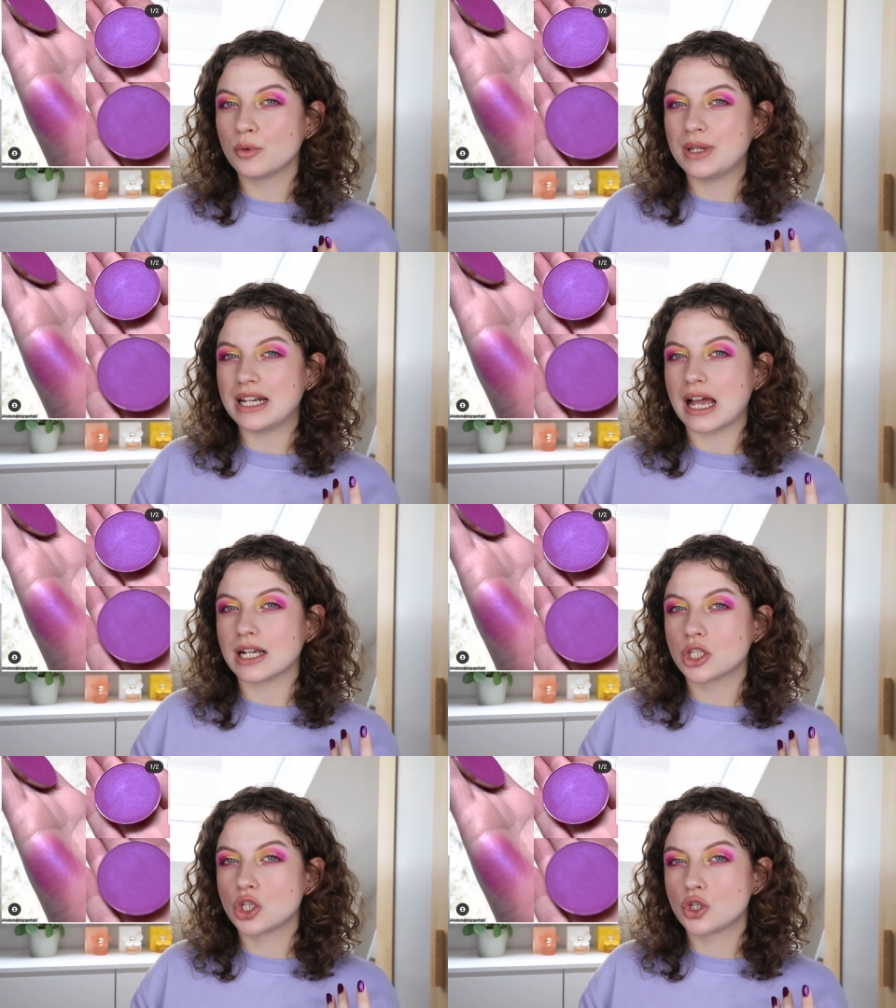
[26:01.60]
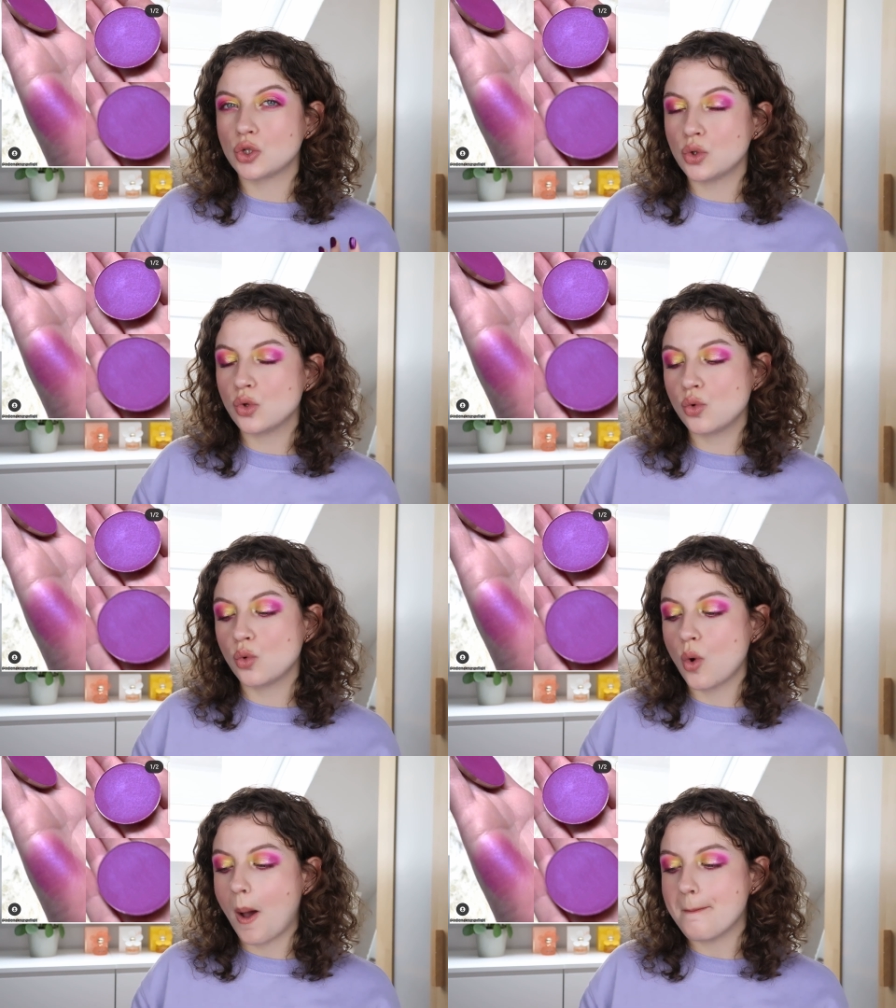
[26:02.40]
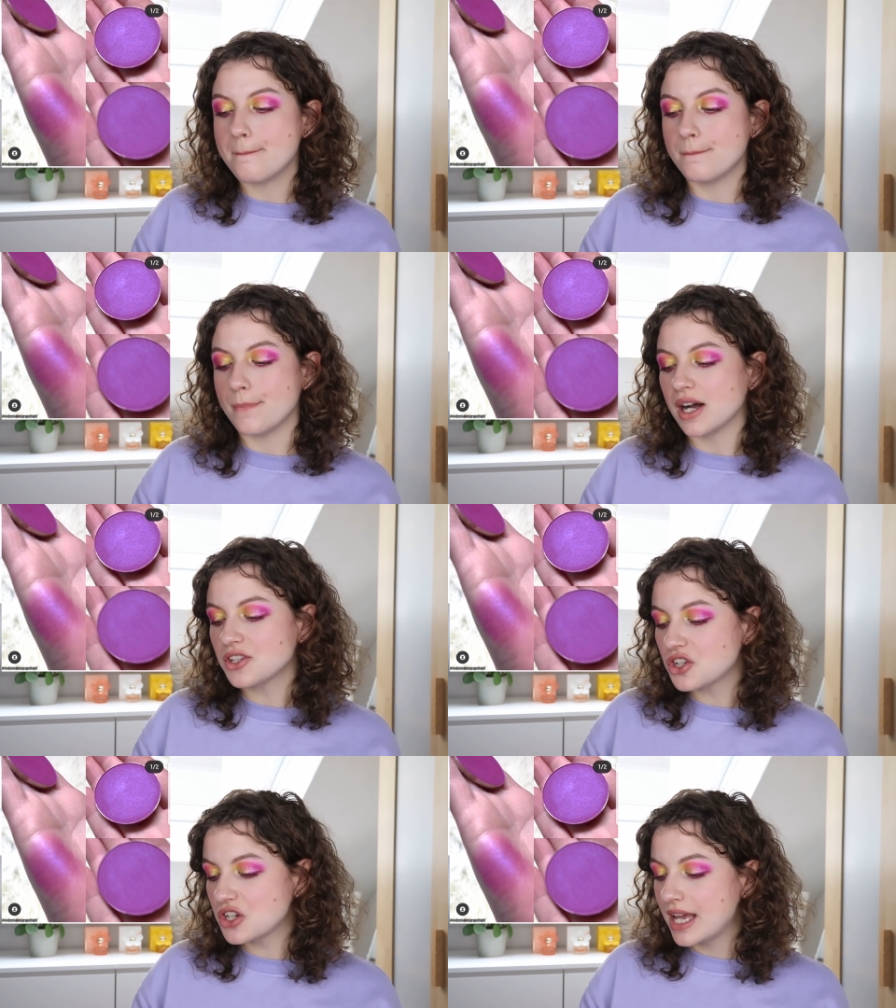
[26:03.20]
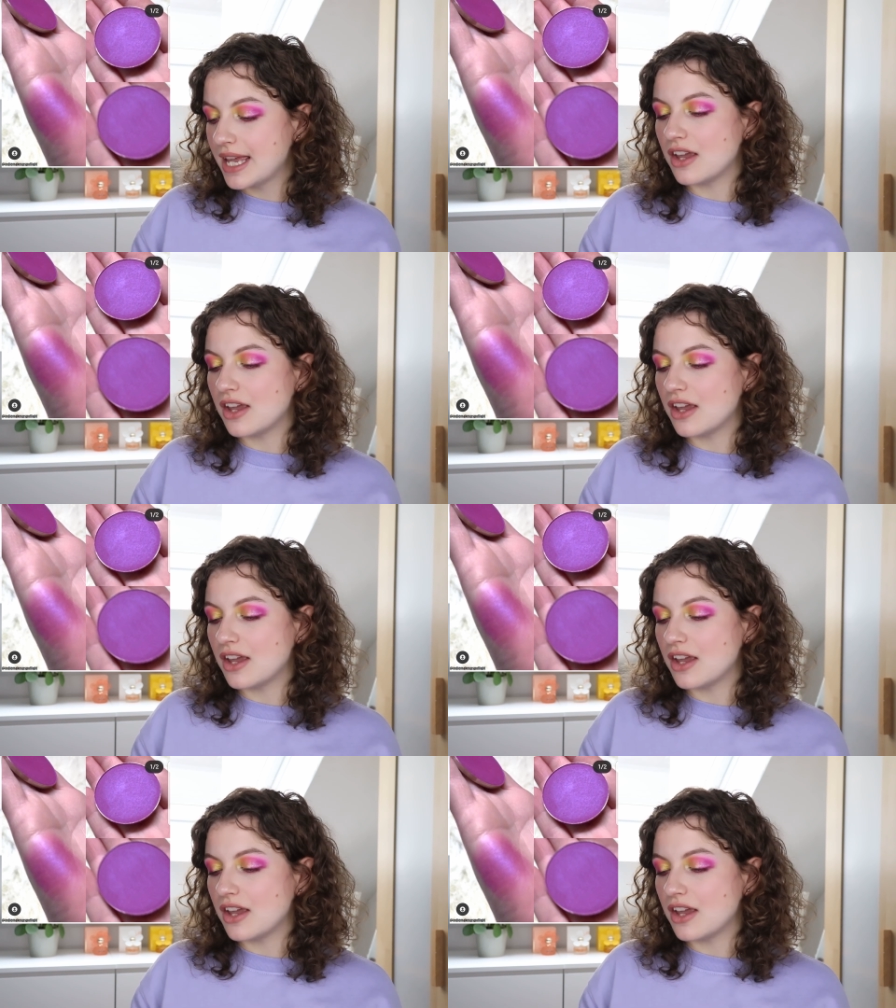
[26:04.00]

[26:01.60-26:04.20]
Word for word: would be like too much